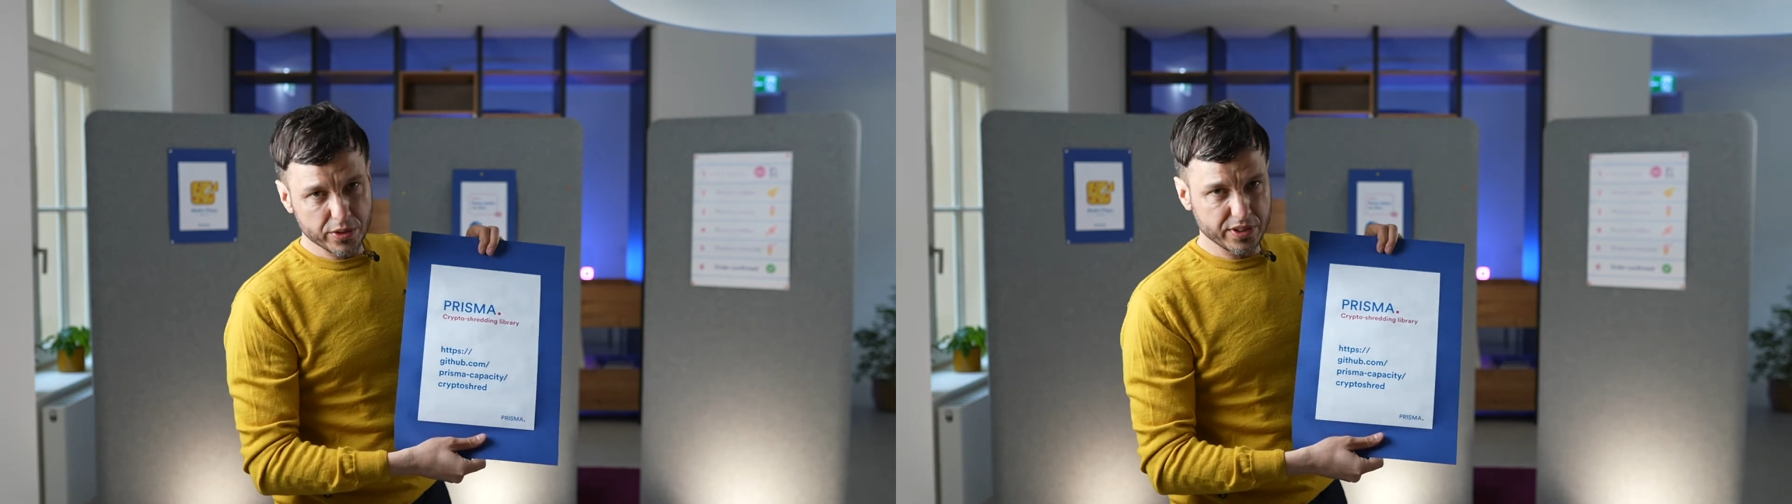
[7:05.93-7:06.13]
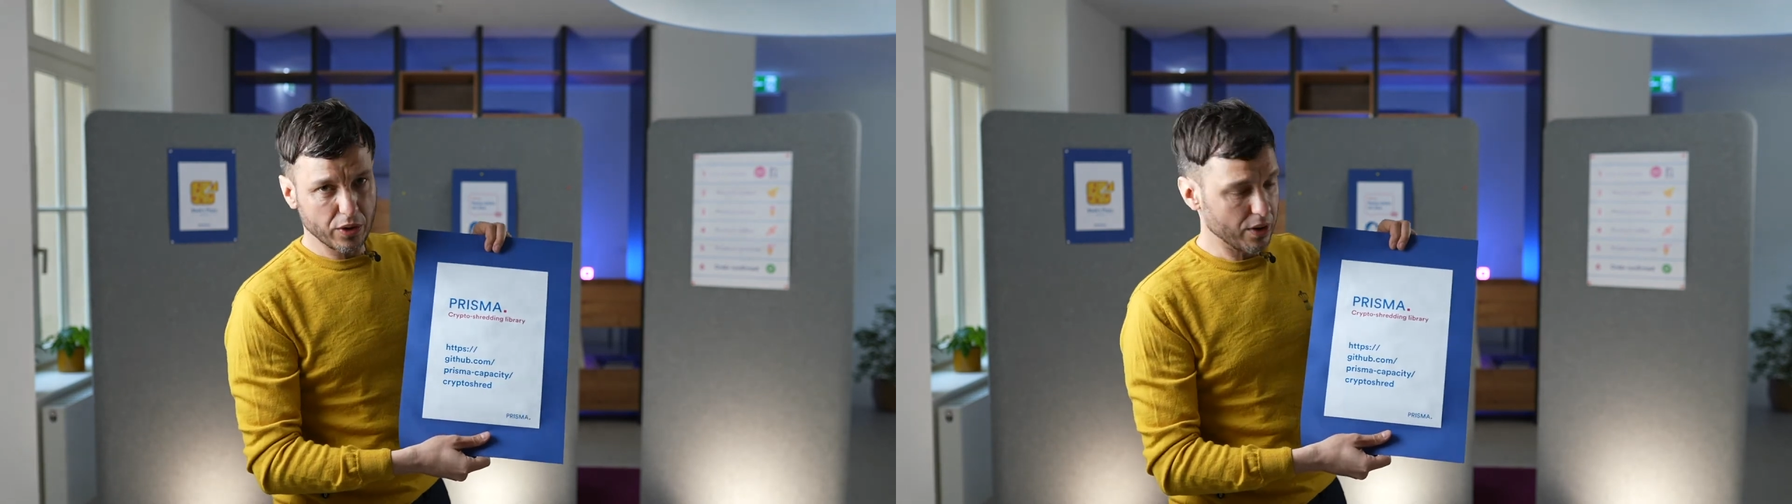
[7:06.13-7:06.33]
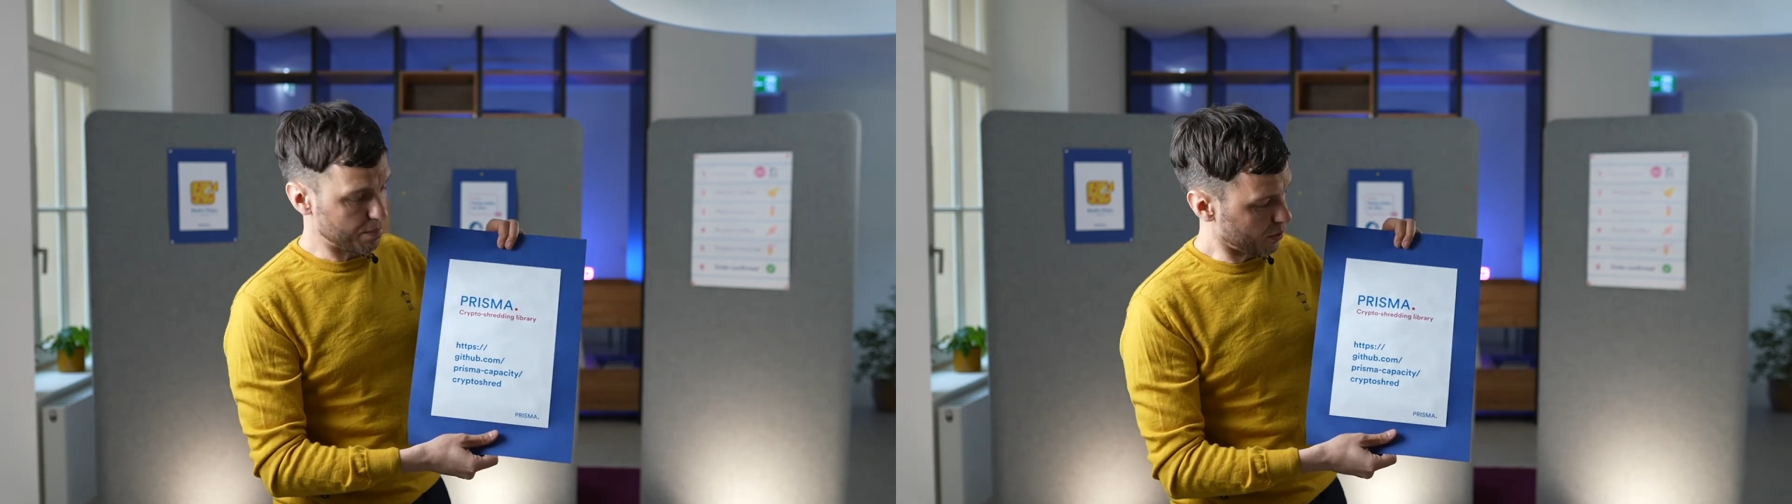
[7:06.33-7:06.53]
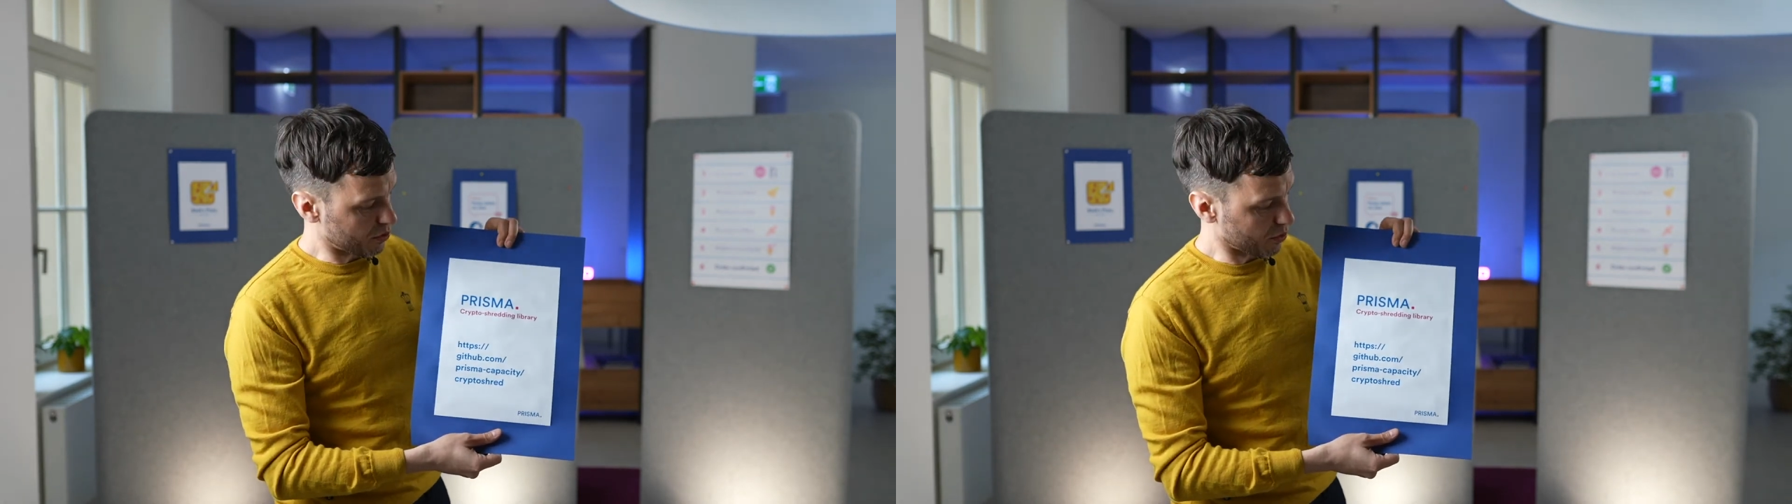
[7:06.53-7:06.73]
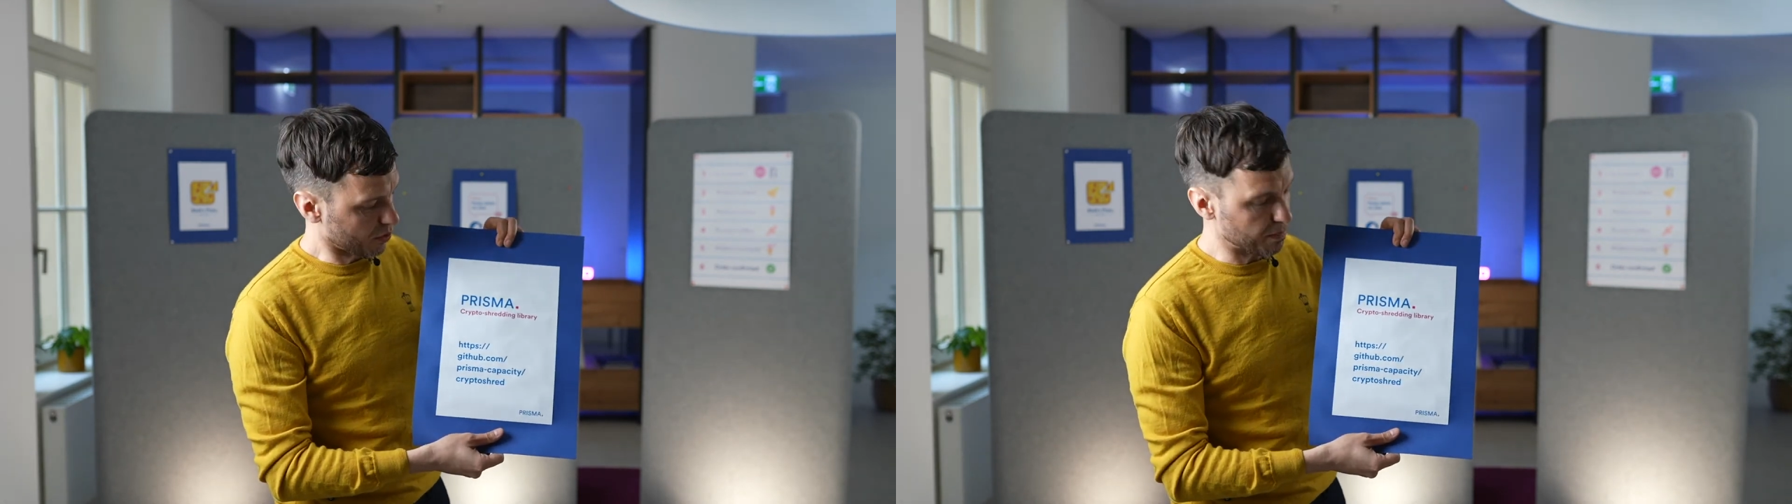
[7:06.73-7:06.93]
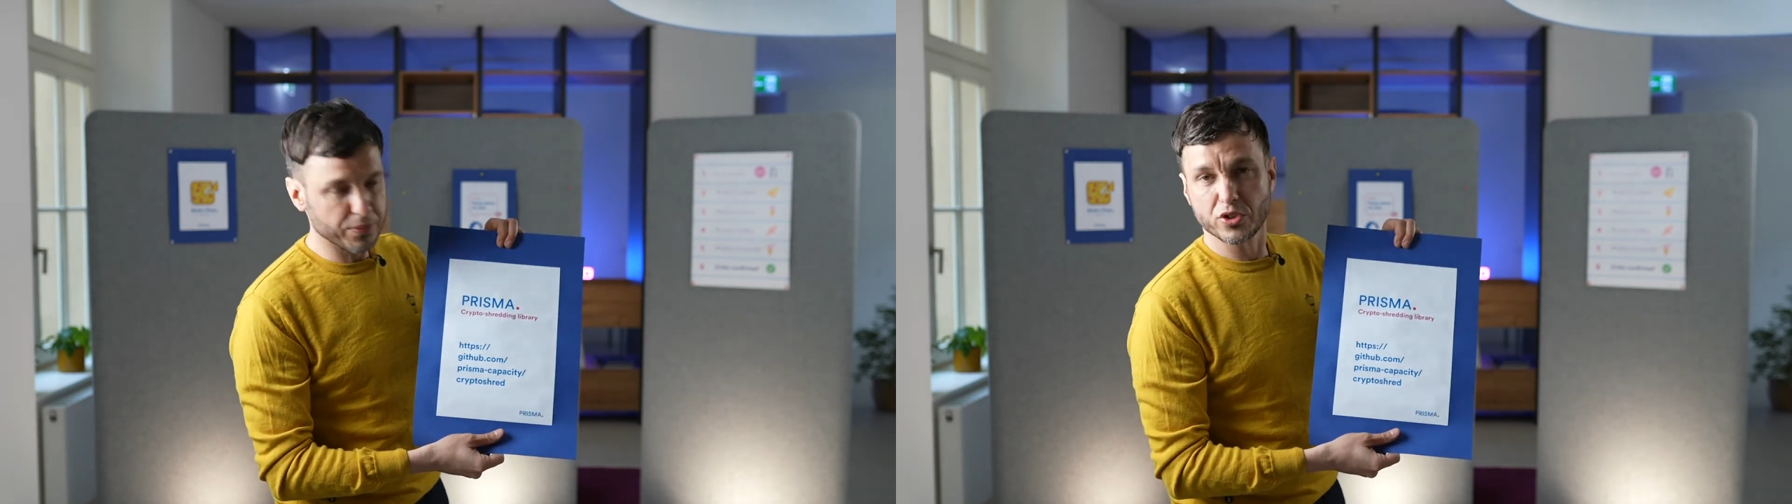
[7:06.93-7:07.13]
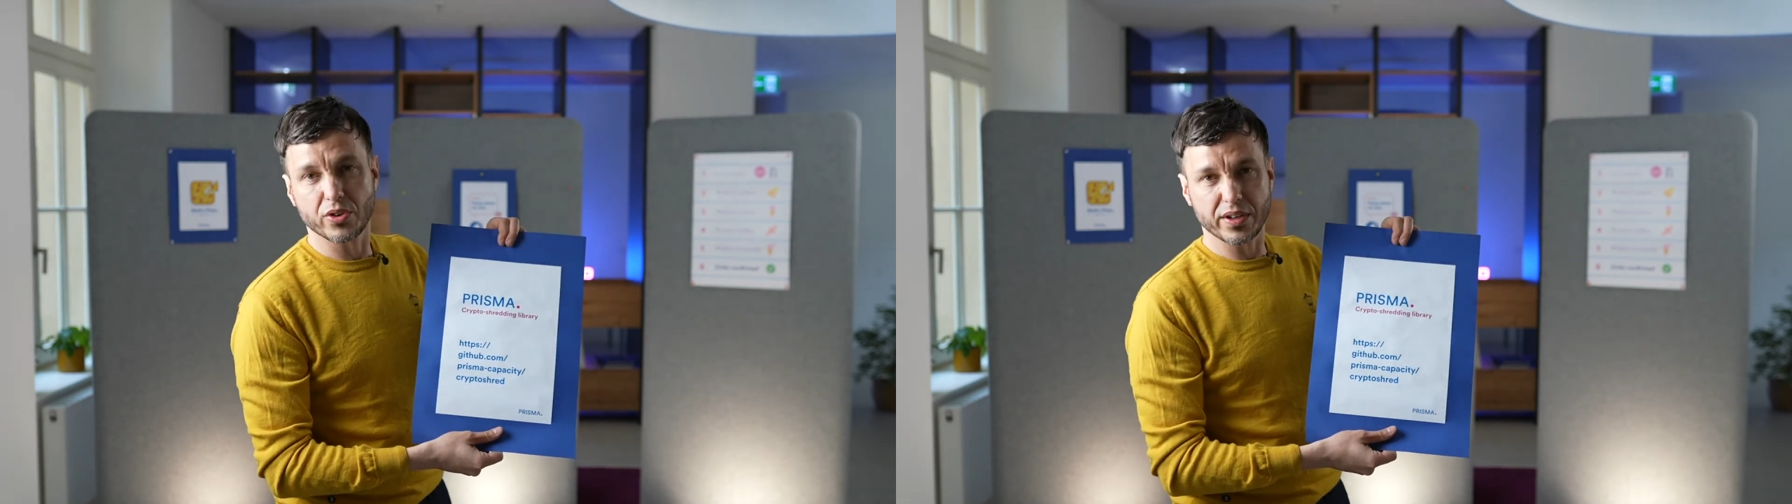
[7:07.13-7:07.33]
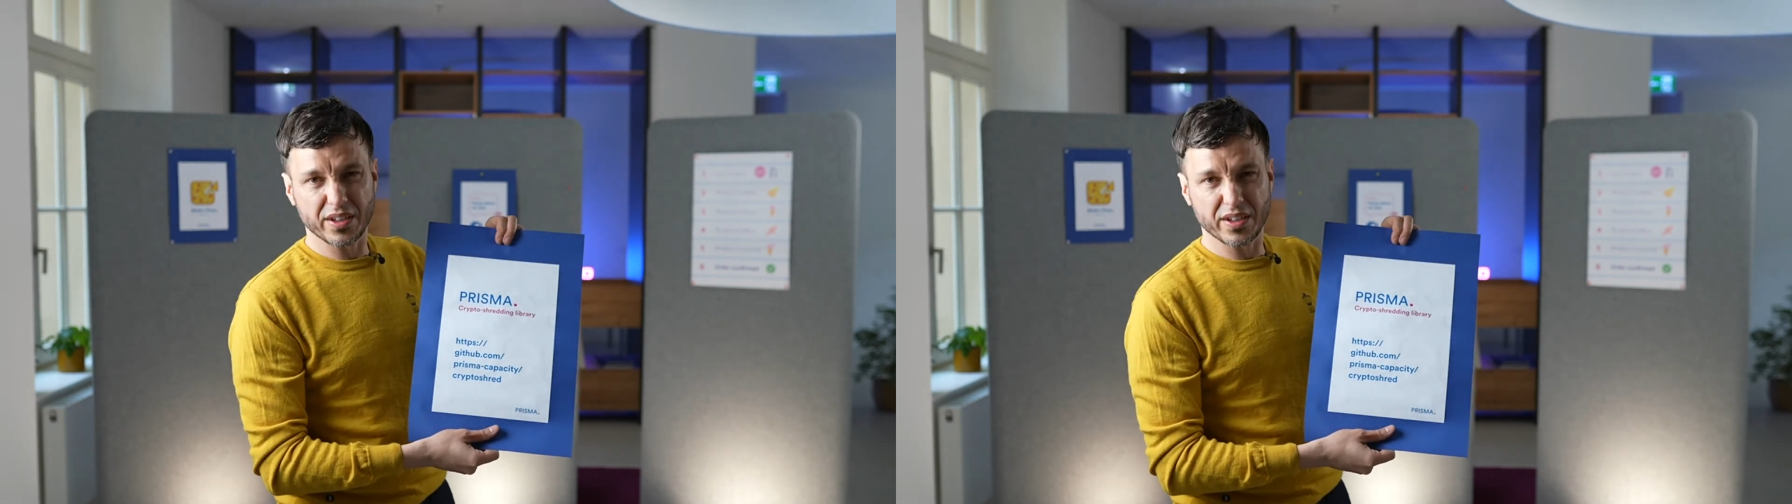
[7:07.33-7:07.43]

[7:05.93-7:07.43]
our approach to crypto shredding,